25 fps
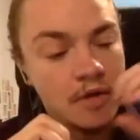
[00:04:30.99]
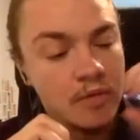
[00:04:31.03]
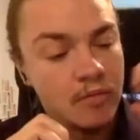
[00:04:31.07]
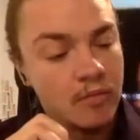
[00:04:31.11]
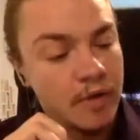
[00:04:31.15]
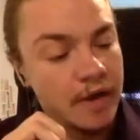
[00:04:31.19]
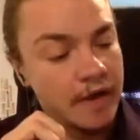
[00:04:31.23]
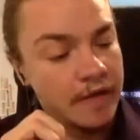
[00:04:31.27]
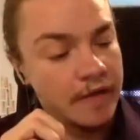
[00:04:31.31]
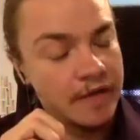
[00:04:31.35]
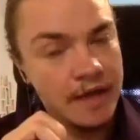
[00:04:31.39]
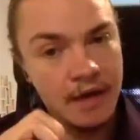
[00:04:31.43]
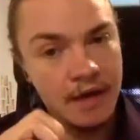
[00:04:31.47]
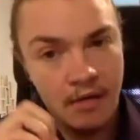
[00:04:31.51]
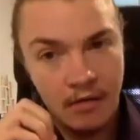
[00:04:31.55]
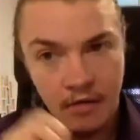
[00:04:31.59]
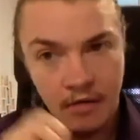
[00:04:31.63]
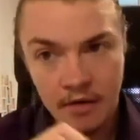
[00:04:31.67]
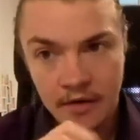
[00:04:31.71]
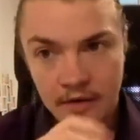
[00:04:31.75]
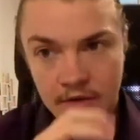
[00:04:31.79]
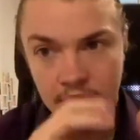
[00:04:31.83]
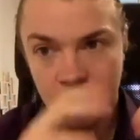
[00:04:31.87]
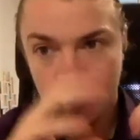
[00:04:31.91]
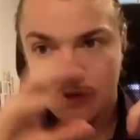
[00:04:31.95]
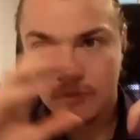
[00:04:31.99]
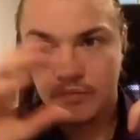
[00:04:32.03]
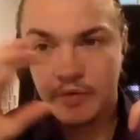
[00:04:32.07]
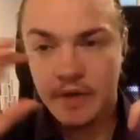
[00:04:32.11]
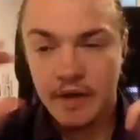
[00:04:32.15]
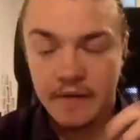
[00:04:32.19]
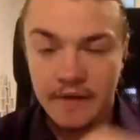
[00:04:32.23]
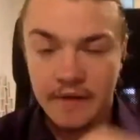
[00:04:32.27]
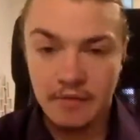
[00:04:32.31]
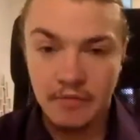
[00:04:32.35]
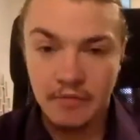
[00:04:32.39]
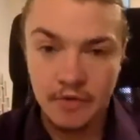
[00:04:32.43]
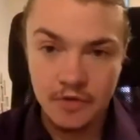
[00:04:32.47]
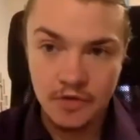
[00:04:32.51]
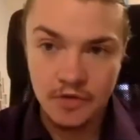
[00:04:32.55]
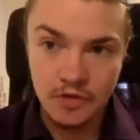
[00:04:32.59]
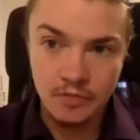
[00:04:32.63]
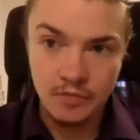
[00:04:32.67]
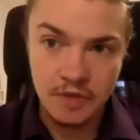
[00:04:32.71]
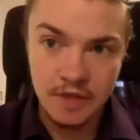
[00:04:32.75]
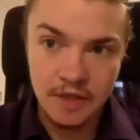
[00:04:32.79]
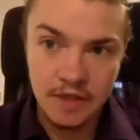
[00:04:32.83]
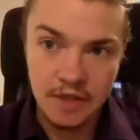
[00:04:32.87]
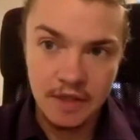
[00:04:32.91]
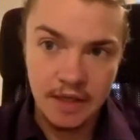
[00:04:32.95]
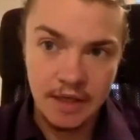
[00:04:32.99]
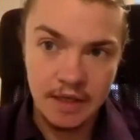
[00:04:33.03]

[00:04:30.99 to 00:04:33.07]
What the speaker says: where they are to where they want to be.